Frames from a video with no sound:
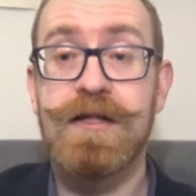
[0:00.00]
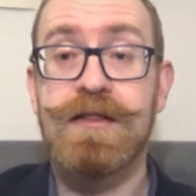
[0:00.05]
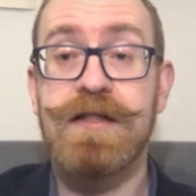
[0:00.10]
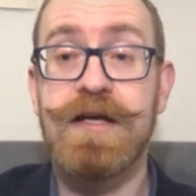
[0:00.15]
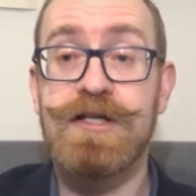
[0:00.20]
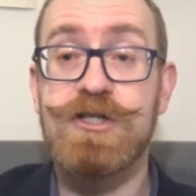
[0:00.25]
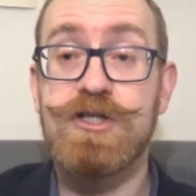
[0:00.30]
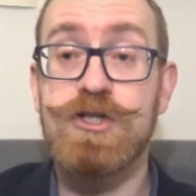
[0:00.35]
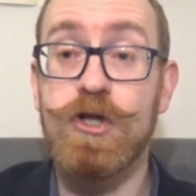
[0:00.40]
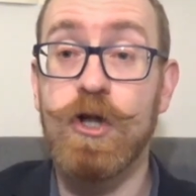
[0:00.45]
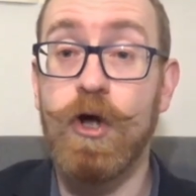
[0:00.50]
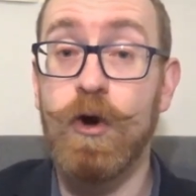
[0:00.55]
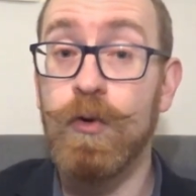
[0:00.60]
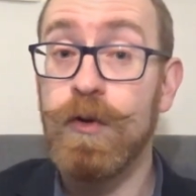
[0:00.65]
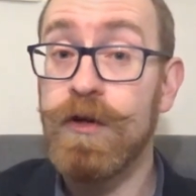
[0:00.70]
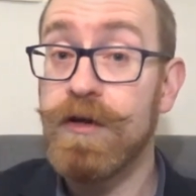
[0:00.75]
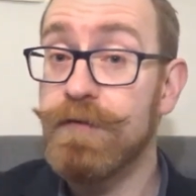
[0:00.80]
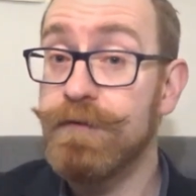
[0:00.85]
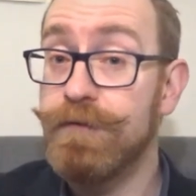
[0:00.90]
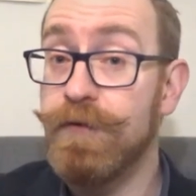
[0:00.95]
They
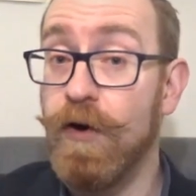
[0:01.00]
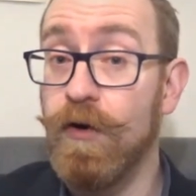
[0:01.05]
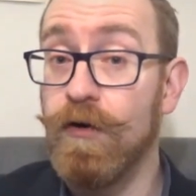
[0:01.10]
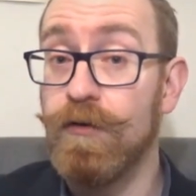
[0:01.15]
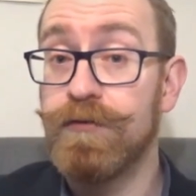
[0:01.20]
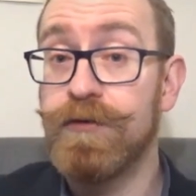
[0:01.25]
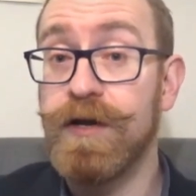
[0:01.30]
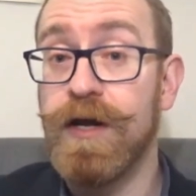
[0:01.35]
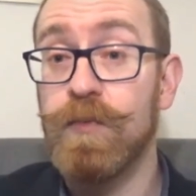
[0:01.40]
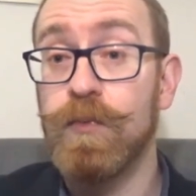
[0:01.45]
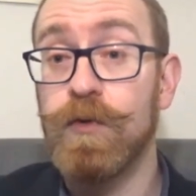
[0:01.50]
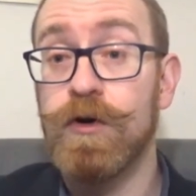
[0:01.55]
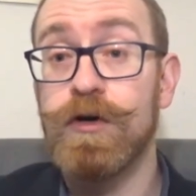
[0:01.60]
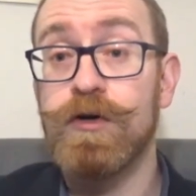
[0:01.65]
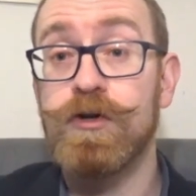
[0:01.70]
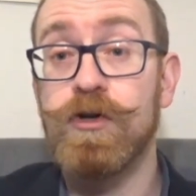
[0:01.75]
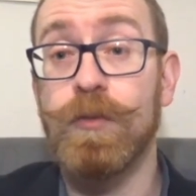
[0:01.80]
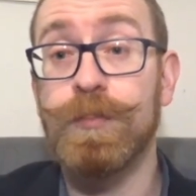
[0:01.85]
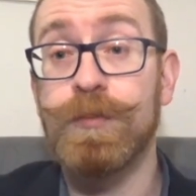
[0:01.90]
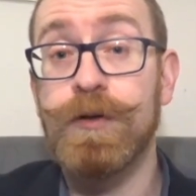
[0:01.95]
slowly evolved and were
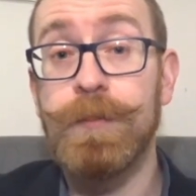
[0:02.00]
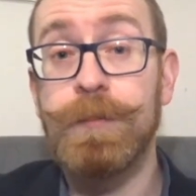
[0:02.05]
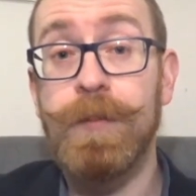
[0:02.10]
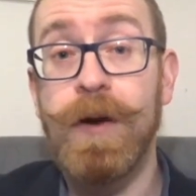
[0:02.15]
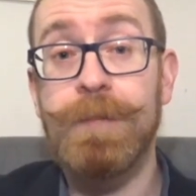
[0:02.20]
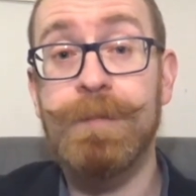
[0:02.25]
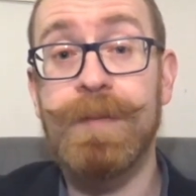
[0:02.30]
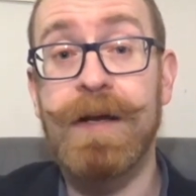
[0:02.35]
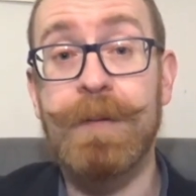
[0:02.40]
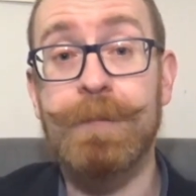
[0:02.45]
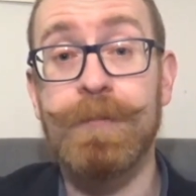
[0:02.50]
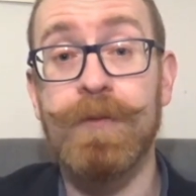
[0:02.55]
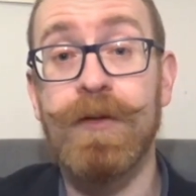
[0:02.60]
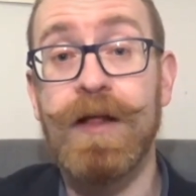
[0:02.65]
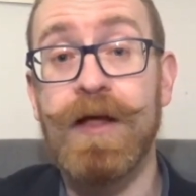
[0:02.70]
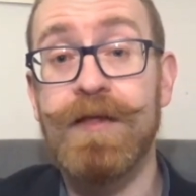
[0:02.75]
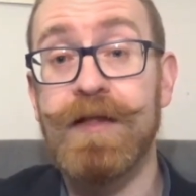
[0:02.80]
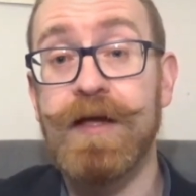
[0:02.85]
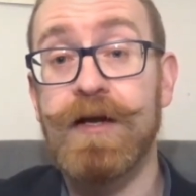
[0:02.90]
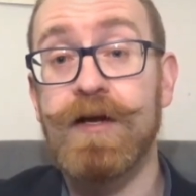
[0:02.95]
adopted by people
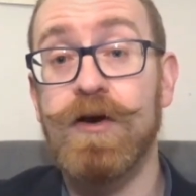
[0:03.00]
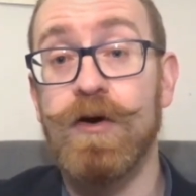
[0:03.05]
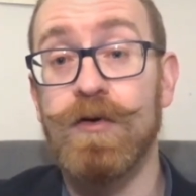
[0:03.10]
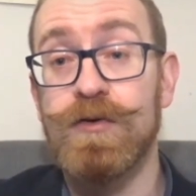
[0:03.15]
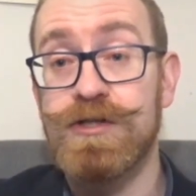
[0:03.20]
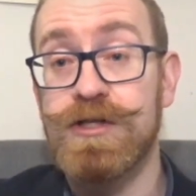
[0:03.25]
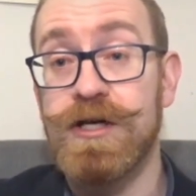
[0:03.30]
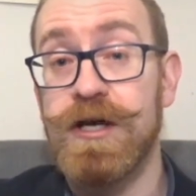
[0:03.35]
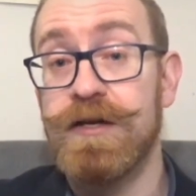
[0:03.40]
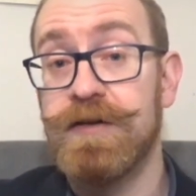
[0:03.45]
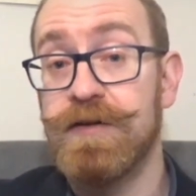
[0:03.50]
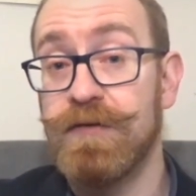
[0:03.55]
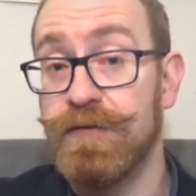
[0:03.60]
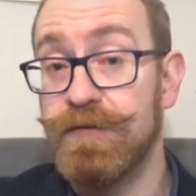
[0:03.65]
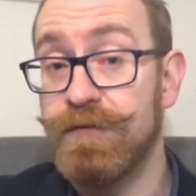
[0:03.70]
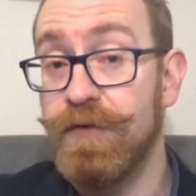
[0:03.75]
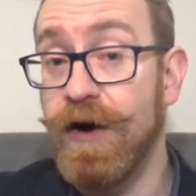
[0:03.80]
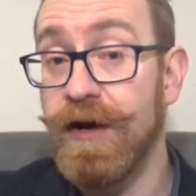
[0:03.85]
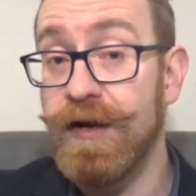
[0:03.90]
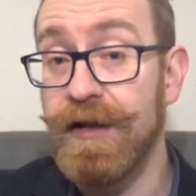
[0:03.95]
and their culture until
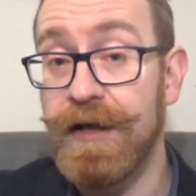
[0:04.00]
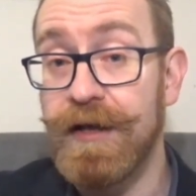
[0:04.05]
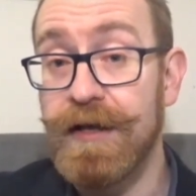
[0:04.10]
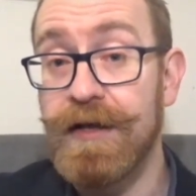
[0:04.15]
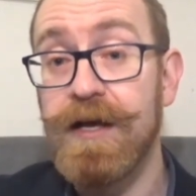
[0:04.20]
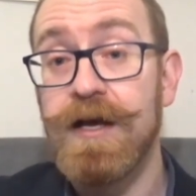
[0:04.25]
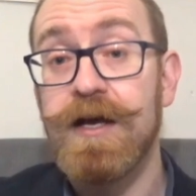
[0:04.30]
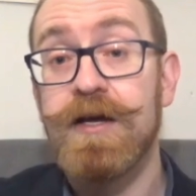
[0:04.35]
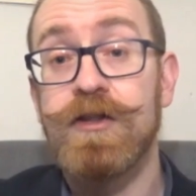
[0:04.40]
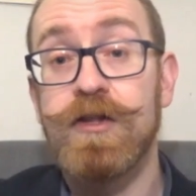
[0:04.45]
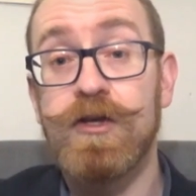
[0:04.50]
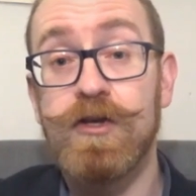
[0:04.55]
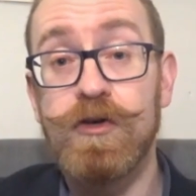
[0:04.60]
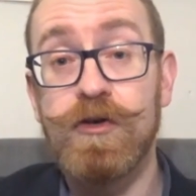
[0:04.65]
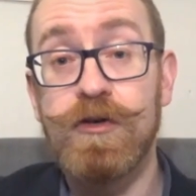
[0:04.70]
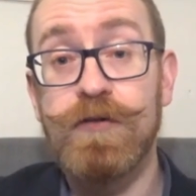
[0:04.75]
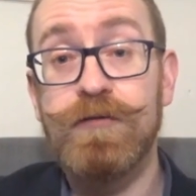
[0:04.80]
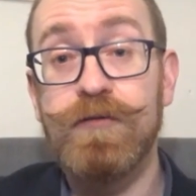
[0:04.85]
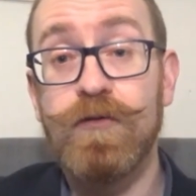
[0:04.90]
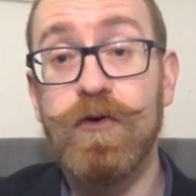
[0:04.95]
finally the
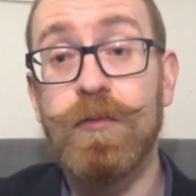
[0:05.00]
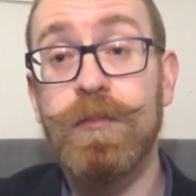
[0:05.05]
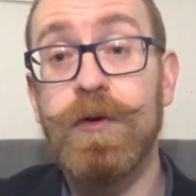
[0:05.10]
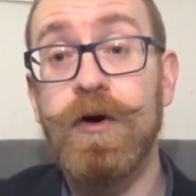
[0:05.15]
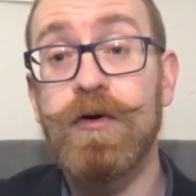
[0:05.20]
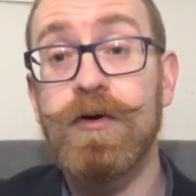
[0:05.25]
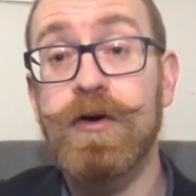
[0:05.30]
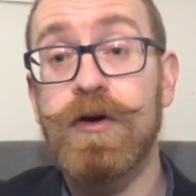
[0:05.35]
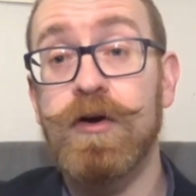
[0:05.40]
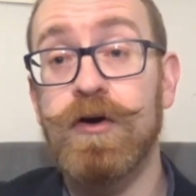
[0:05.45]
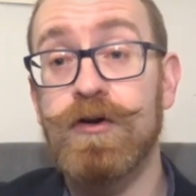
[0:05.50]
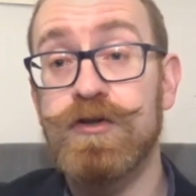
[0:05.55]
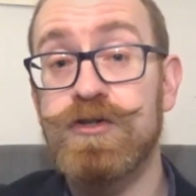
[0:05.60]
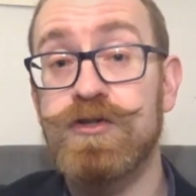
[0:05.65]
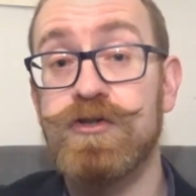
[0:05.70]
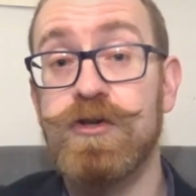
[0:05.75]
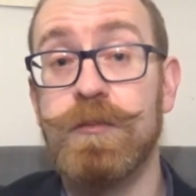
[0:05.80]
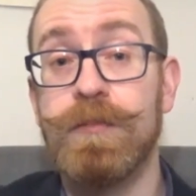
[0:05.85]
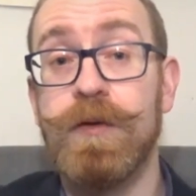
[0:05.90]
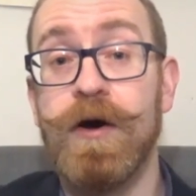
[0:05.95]
uniform or
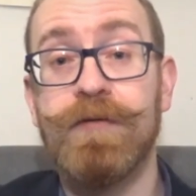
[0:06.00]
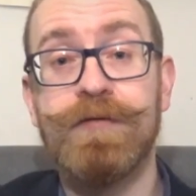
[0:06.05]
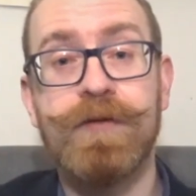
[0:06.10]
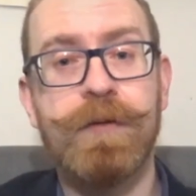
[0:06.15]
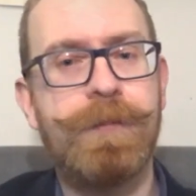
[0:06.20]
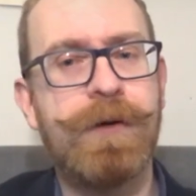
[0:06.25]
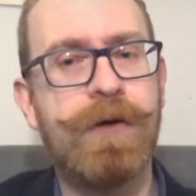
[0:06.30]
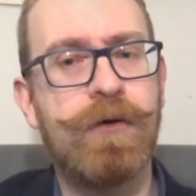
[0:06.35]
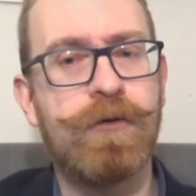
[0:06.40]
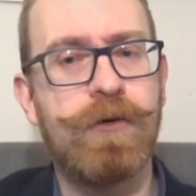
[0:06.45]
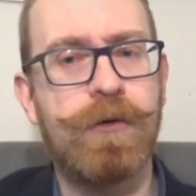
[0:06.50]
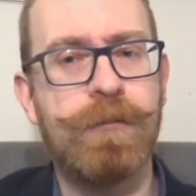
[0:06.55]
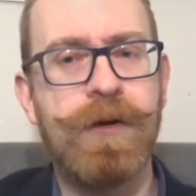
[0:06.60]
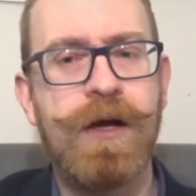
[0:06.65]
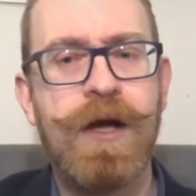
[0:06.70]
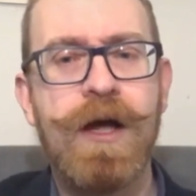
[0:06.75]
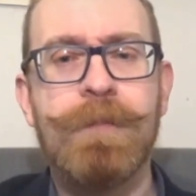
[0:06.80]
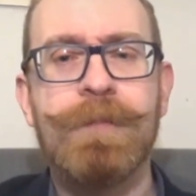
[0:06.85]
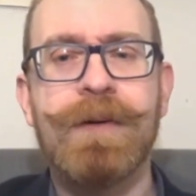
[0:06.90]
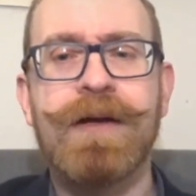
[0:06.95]
costume of the pilgrim
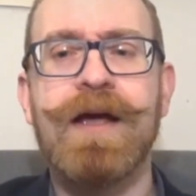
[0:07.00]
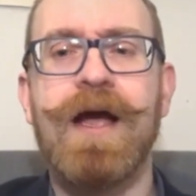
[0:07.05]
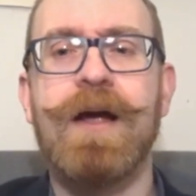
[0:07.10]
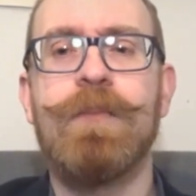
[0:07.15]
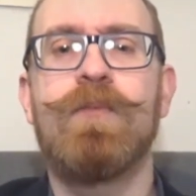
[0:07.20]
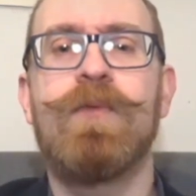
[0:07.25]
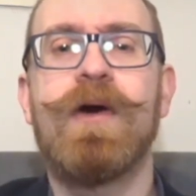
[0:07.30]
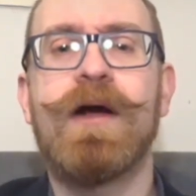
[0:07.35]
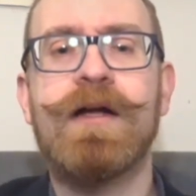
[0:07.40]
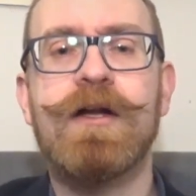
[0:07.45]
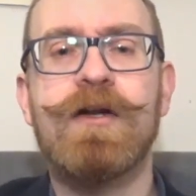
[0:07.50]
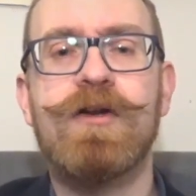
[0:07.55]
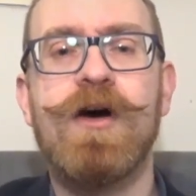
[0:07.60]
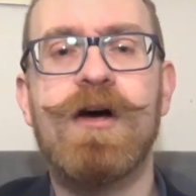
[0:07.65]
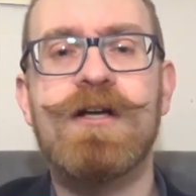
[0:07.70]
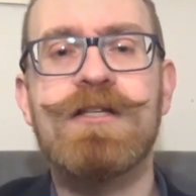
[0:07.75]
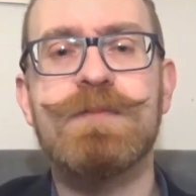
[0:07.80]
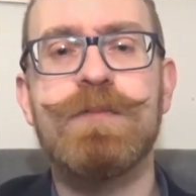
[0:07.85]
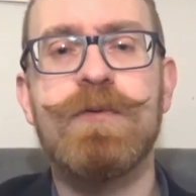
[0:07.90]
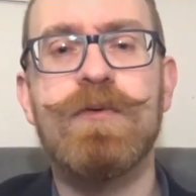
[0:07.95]
became
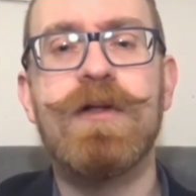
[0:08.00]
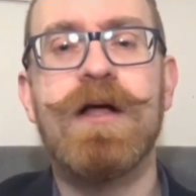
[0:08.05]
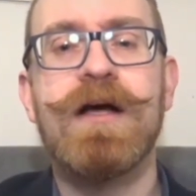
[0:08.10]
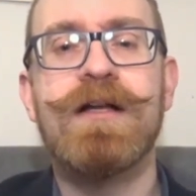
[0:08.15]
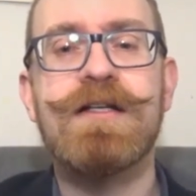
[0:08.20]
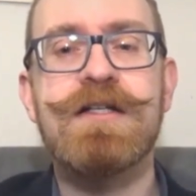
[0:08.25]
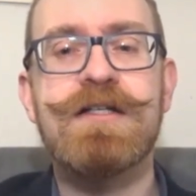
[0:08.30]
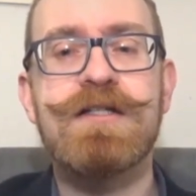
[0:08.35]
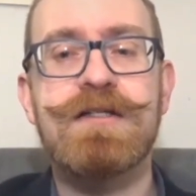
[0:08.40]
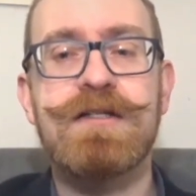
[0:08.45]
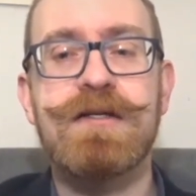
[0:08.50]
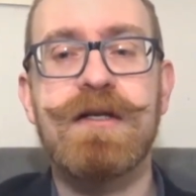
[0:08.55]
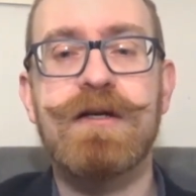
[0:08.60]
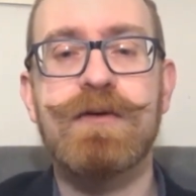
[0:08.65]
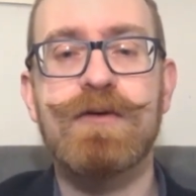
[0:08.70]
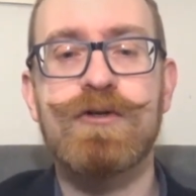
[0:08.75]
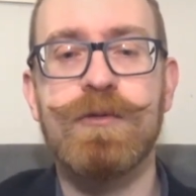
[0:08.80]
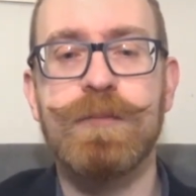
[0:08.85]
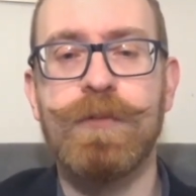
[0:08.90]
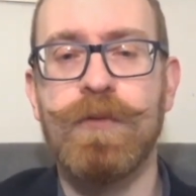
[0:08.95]
recognizable and
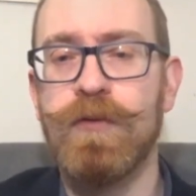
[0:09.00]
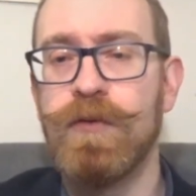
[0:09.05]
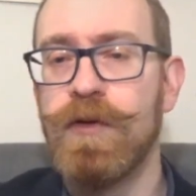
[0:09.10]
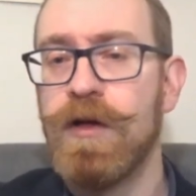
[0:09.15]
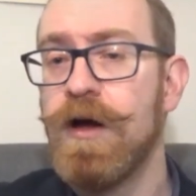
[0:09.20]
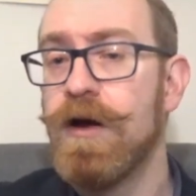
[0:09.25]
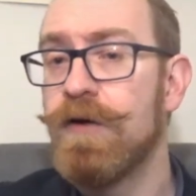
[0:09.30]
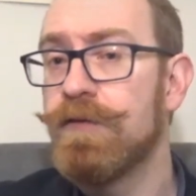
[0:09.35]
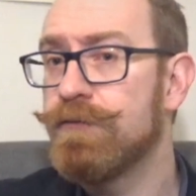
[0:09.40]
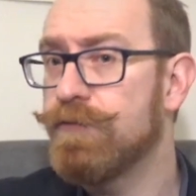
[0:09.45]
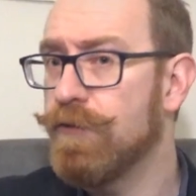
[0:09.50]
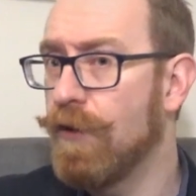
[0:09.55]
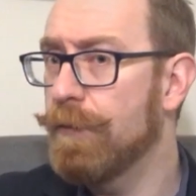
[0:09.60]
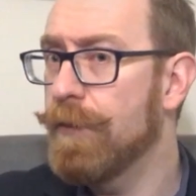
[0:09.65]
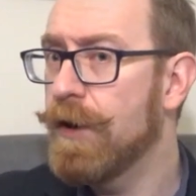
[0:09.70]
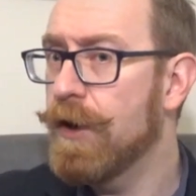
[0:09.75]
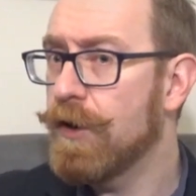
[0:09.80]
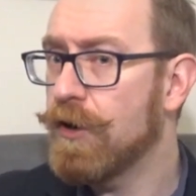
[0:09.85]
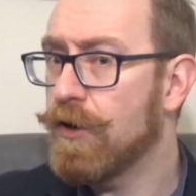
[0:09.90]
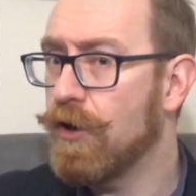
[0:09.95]
distinguishable
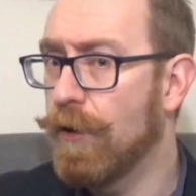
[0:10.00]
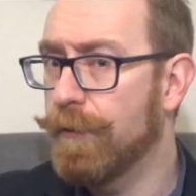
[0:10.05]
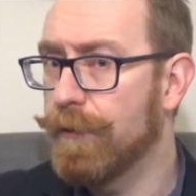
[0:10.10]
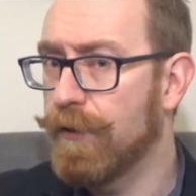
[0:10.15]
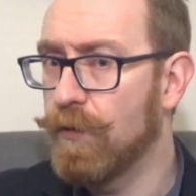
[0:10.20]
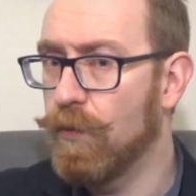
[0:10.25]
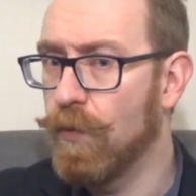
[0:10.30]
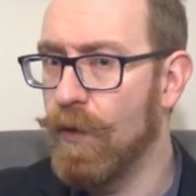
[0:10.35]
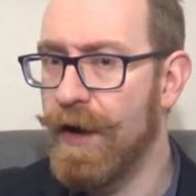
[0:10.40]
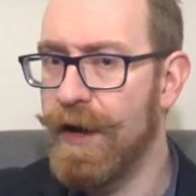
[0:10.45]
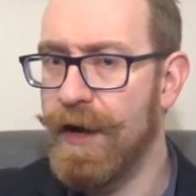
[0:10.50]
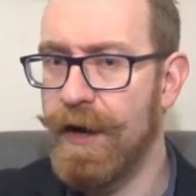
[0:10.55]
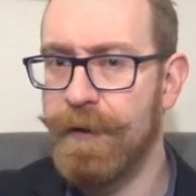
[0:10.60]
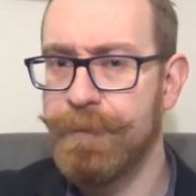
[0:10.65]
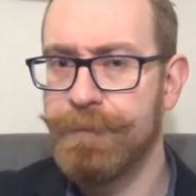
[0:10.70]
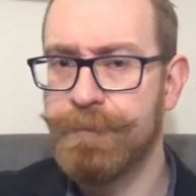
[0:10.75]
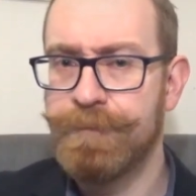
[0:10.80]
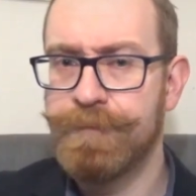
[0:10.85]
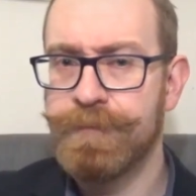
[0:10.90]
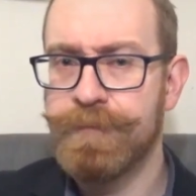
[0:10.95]
from common wear.